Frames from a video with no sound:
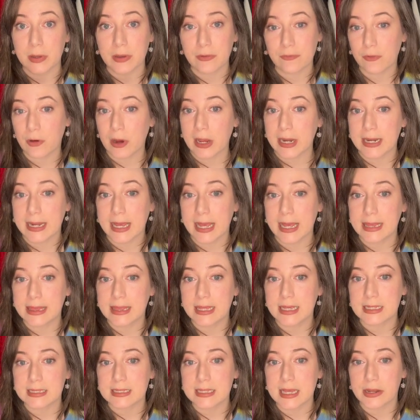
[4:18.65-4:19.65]
friend had
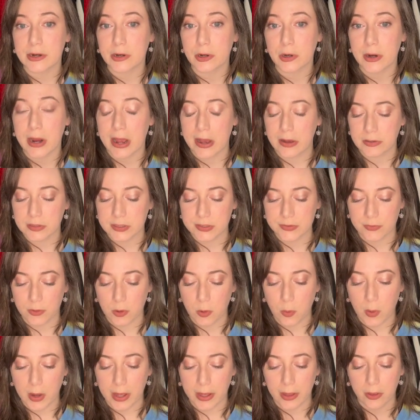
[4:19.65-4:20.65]
this at her house for a
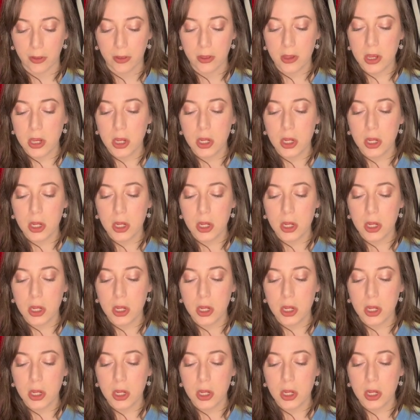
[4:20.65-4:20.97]
while.